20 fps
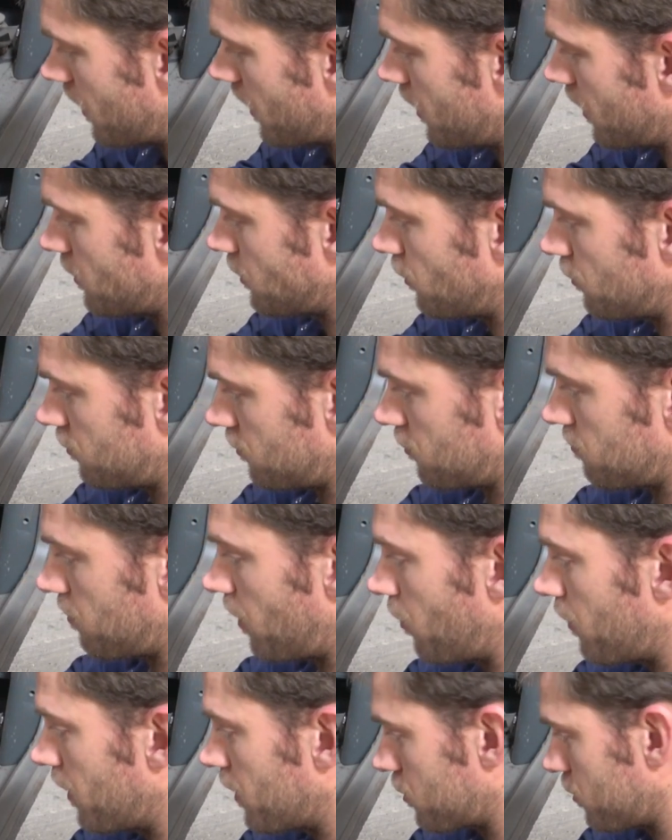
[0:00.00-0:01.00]
used the
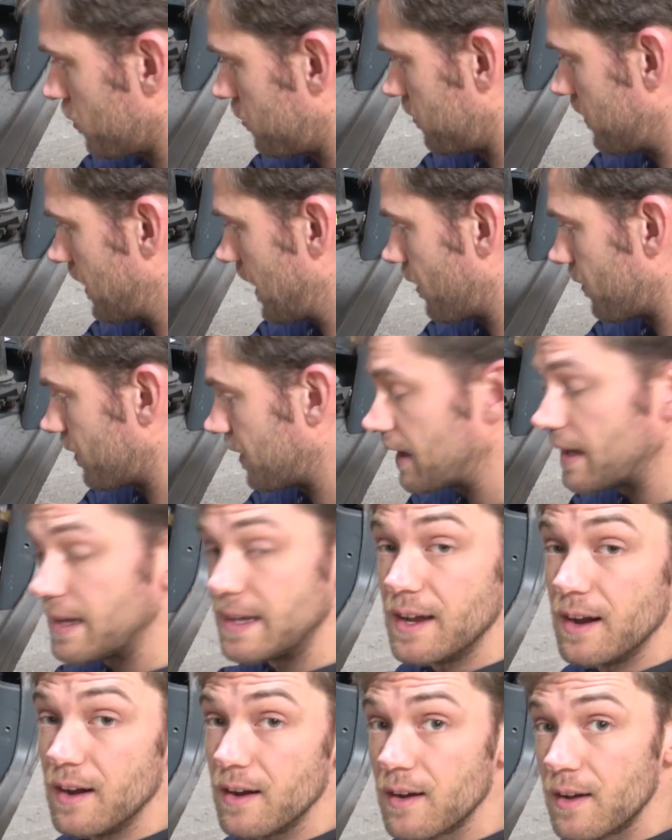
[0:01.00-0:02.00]
spot weld cutter down
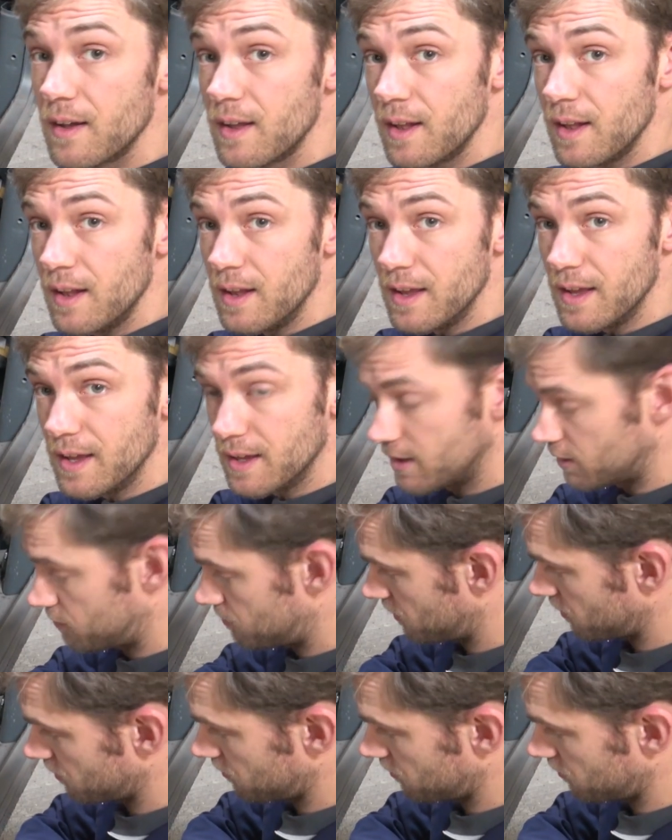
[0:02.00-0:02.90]
here is because